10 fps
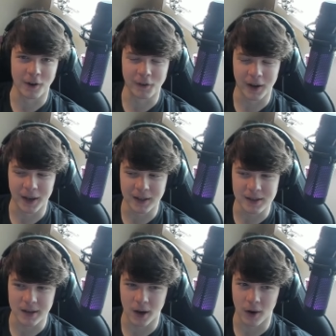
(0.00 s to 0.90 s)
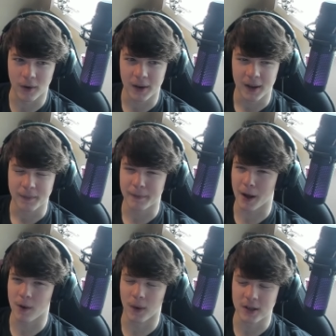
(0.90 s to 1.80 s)
on her head, so
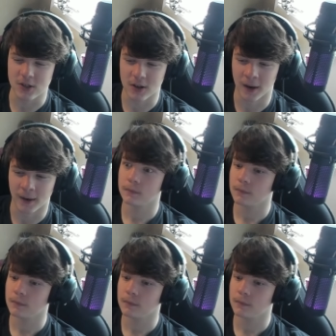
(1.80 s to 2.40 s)
not quite sure.